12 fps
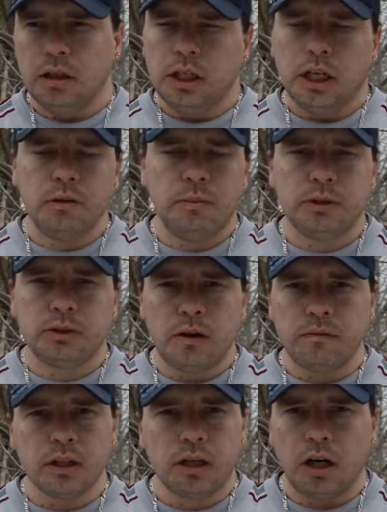He'll be
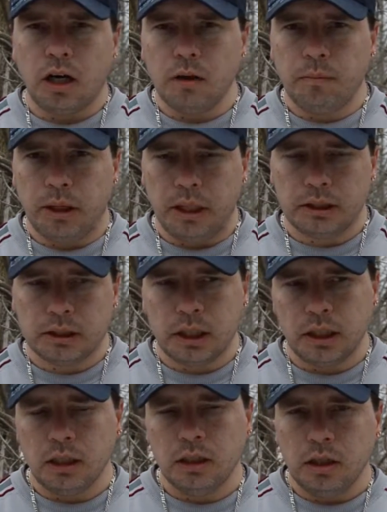driving the car, but it's kind
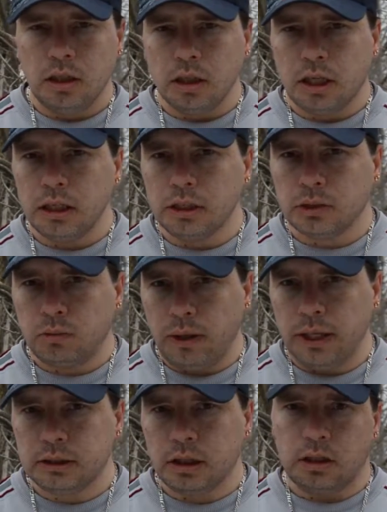of
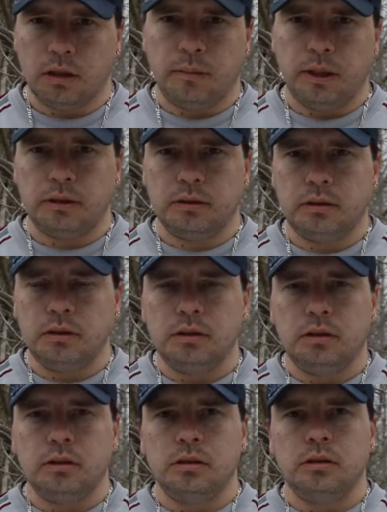sways a little bit,
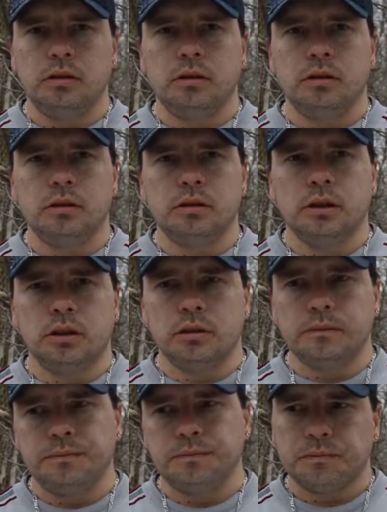
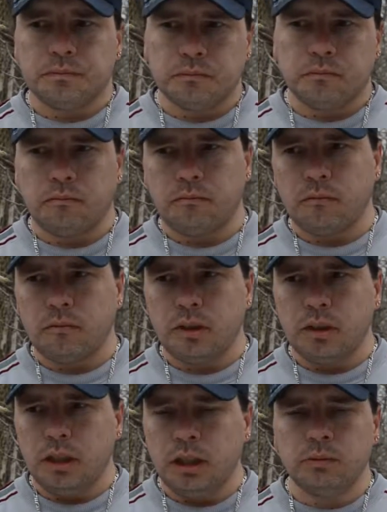so
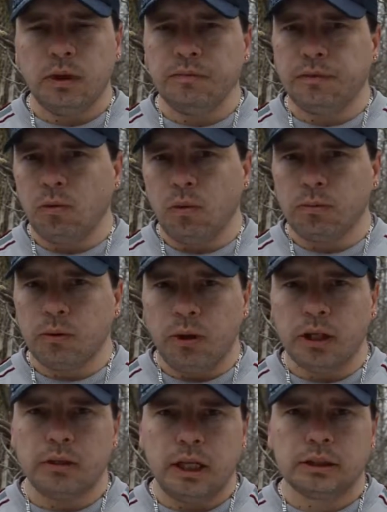he's waiting for warmer
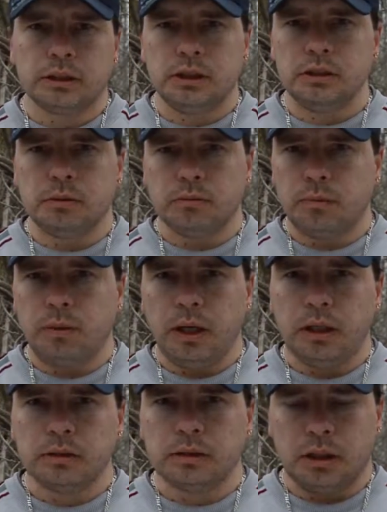weather to actually do some
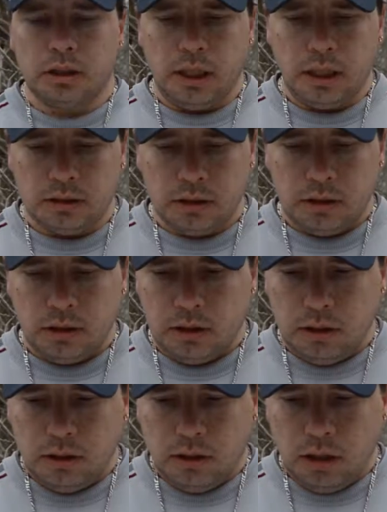repairs on that,
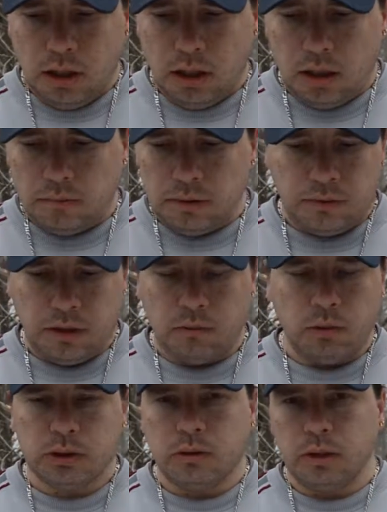to find out
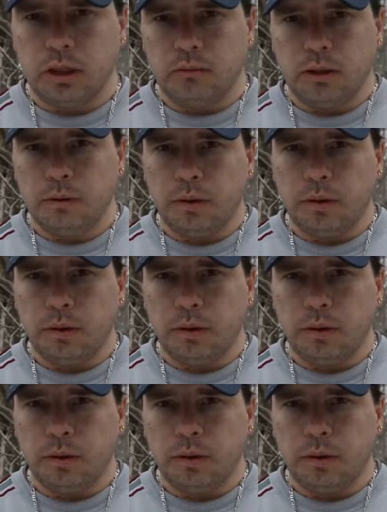what's going on with it.